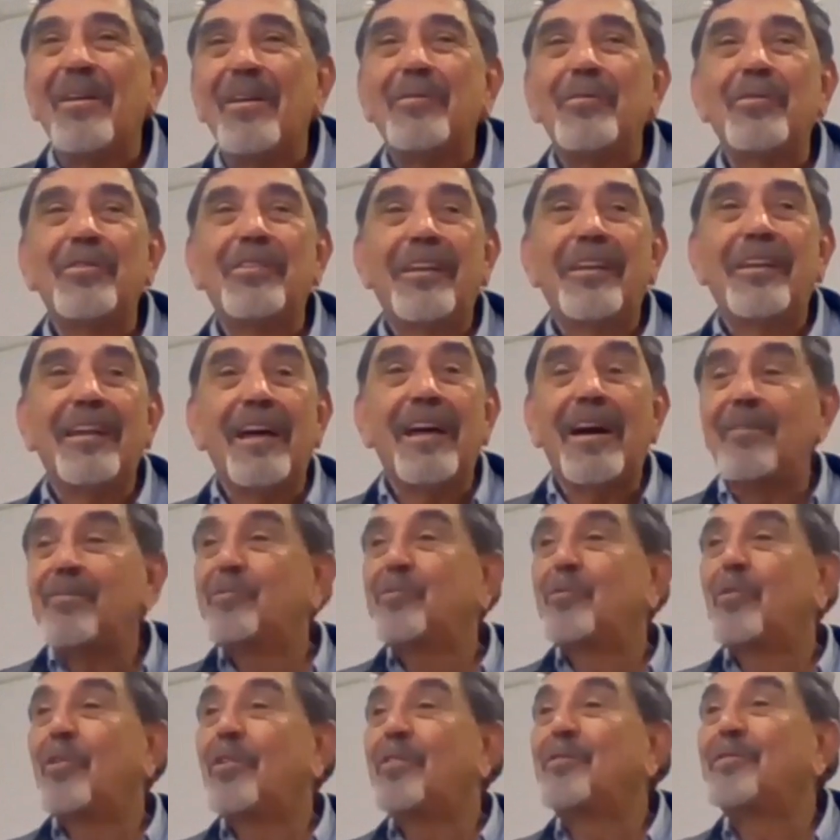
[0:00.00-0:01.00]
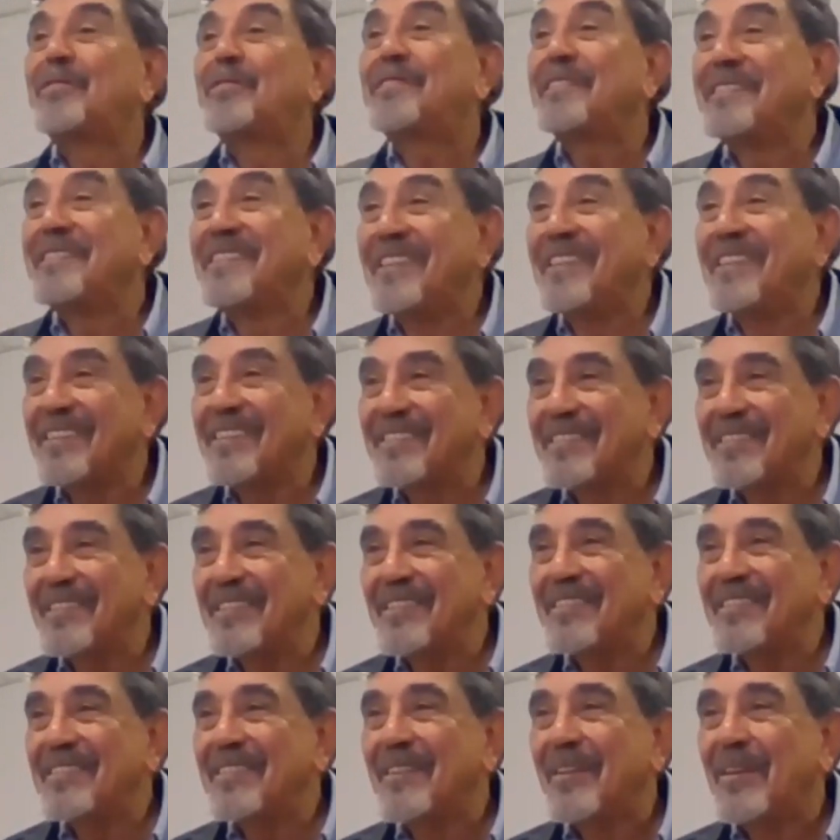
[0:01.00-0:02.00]
You can have service
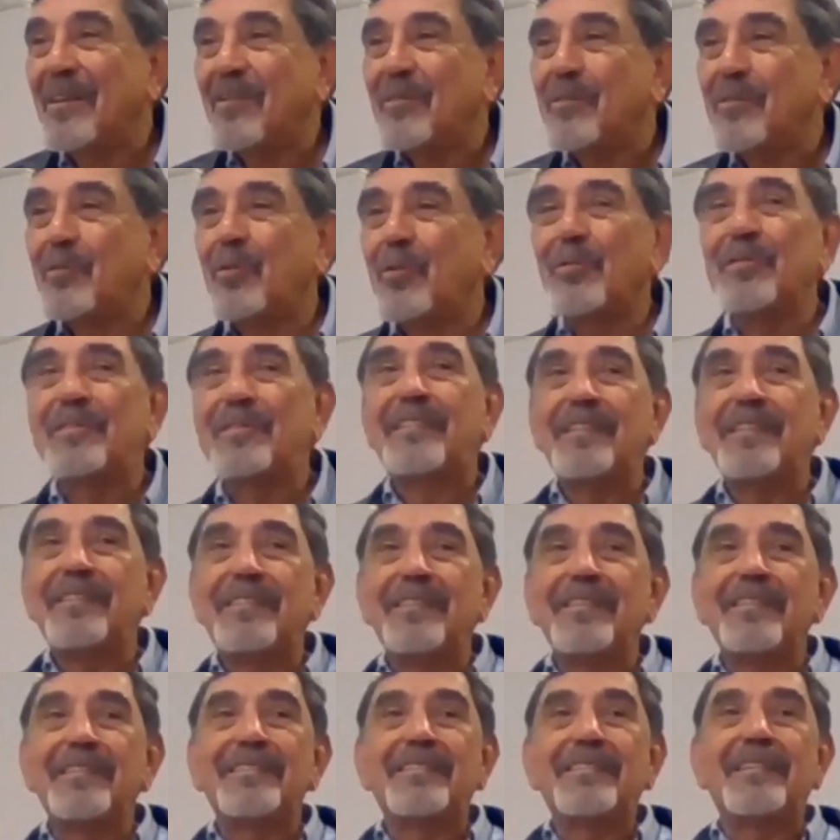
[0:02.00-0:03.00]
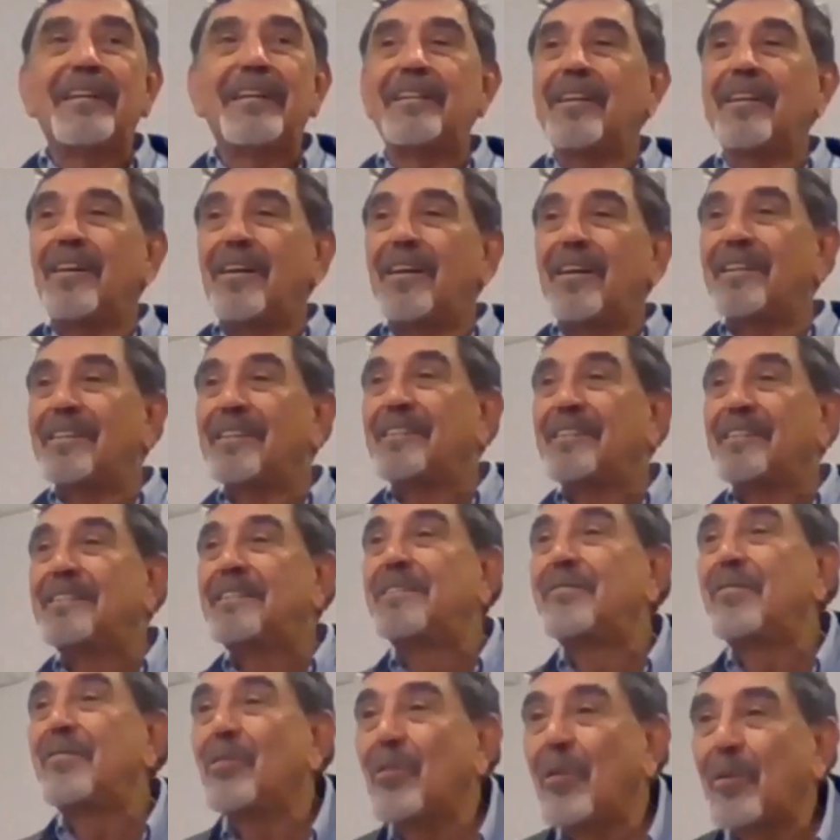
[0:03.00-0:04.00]
industries. So cities that are
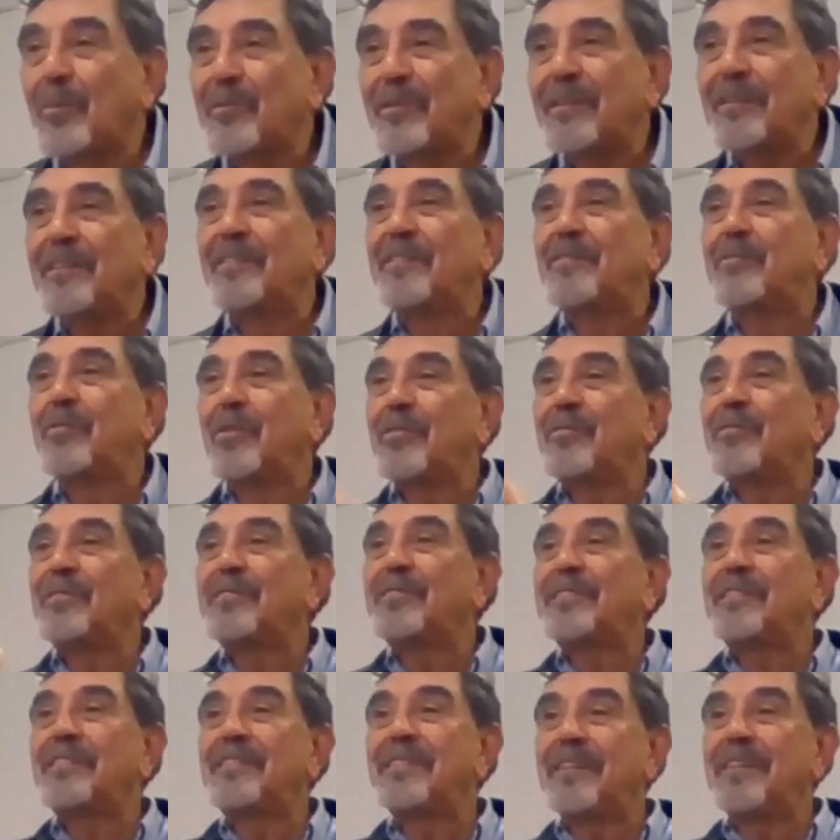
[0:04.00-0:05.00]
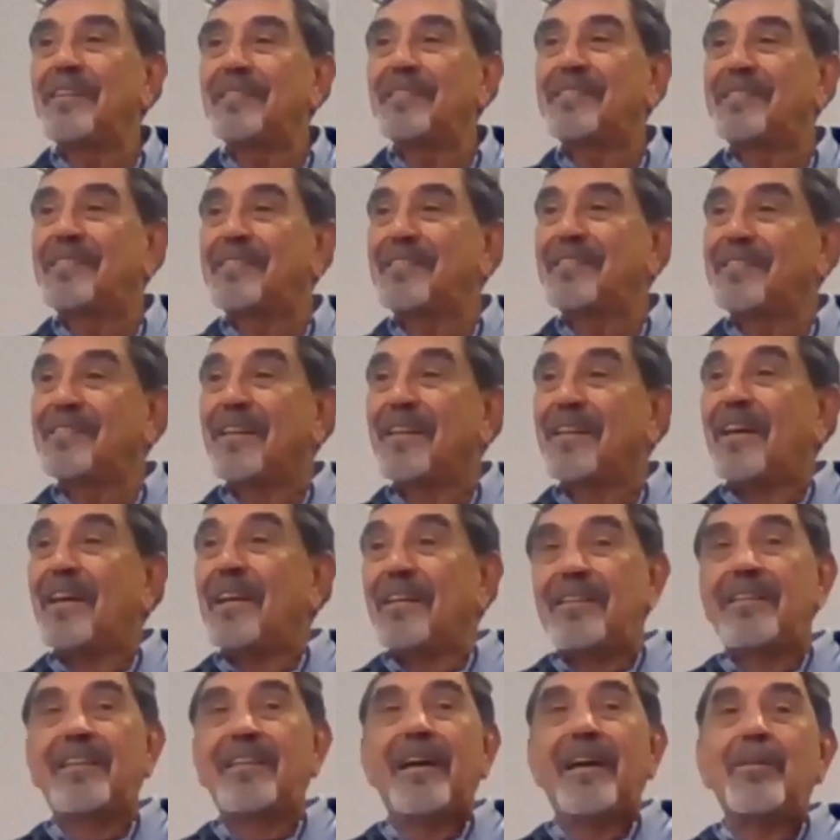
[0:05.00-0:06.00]
developed in service industries
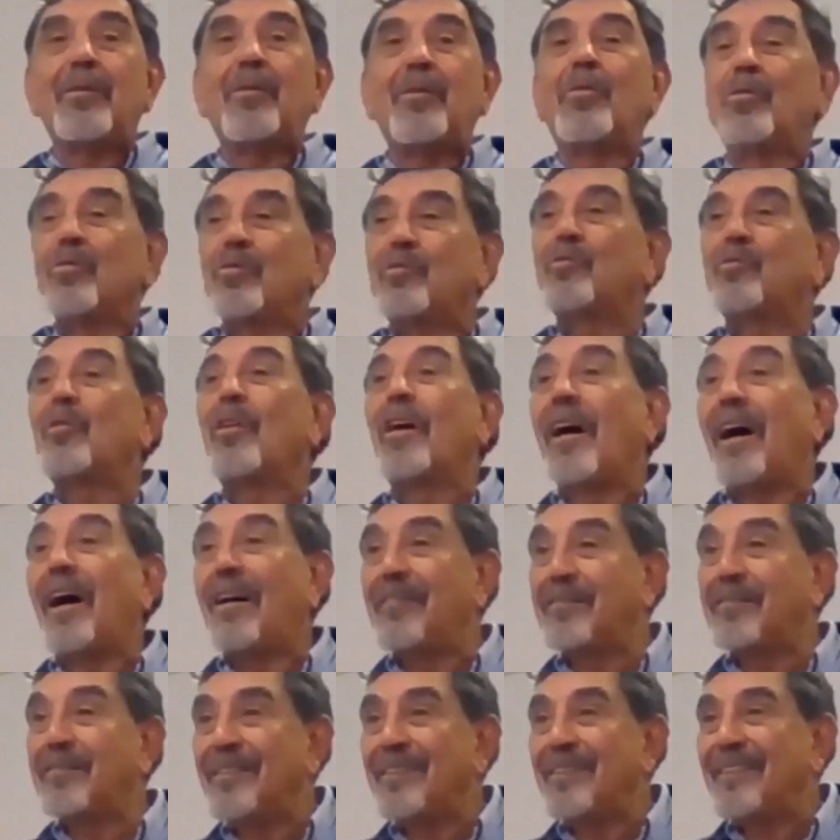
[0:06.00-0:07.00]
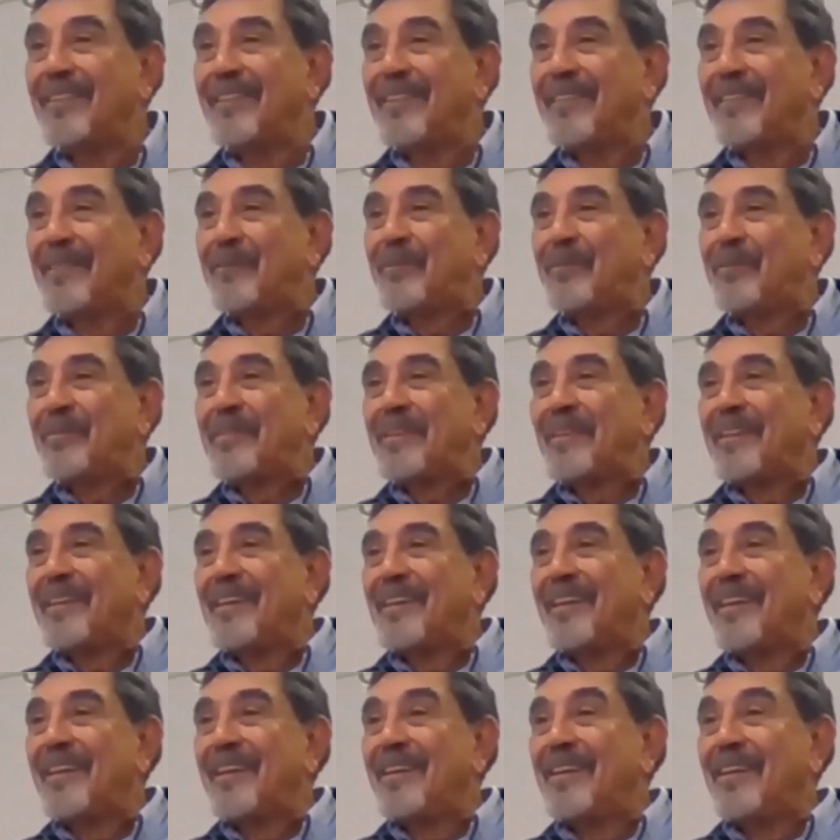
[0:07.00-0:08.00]
can also have
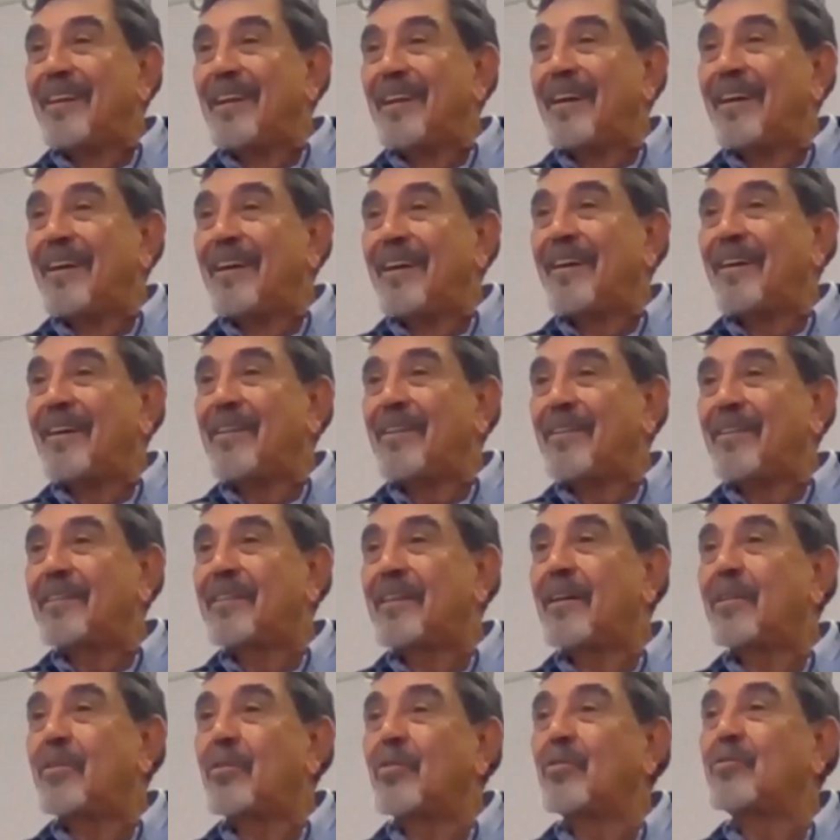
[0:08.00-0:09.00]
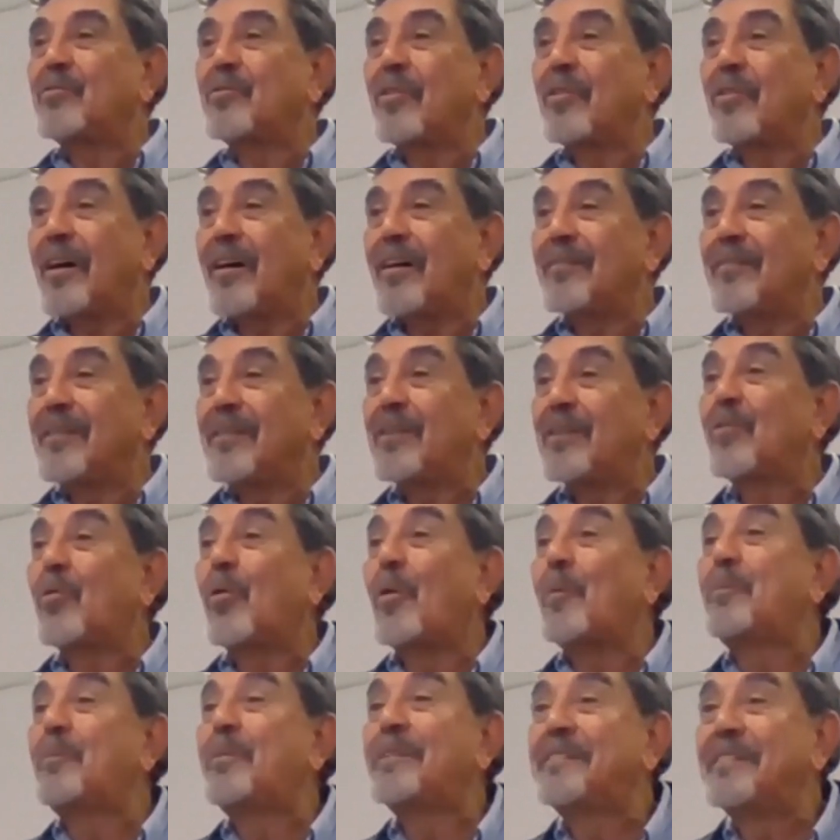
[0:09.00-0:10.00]
a
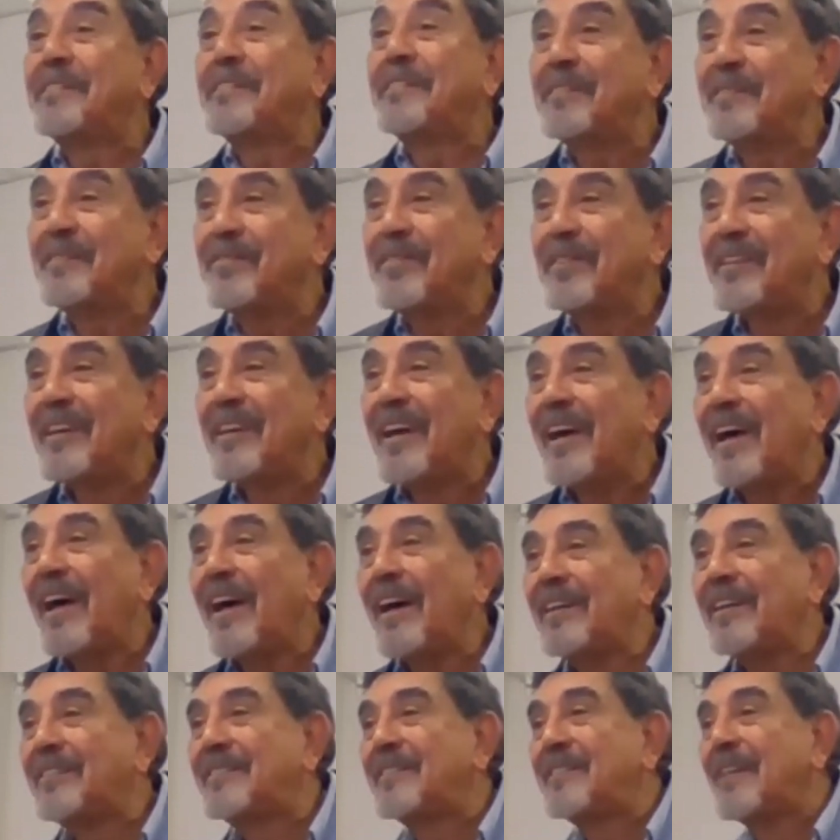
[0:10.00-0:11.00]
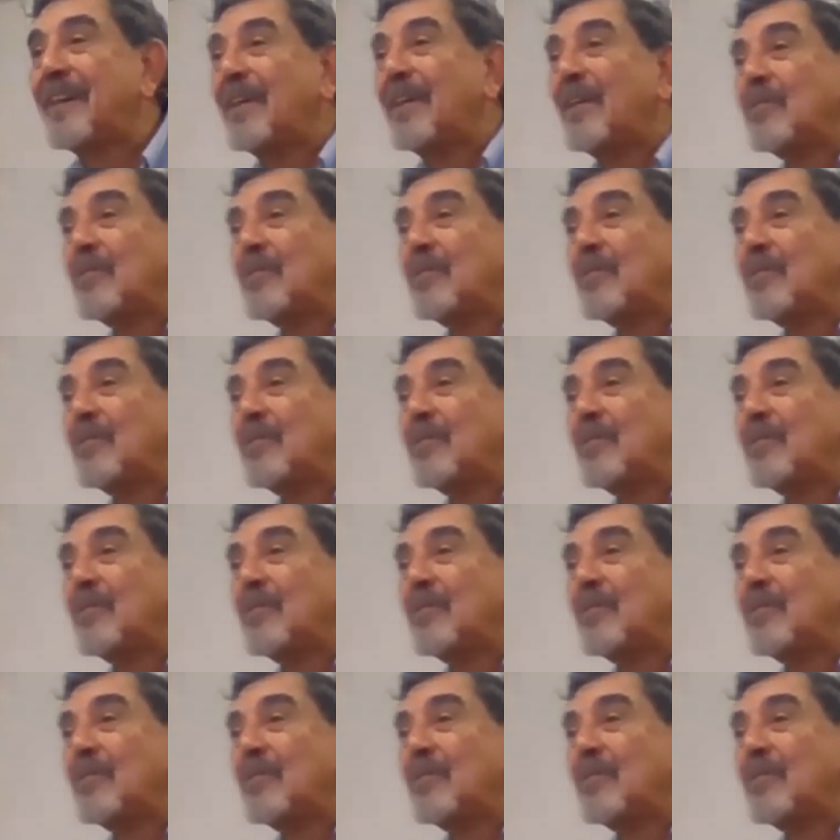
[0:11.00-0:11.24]
competitive edge.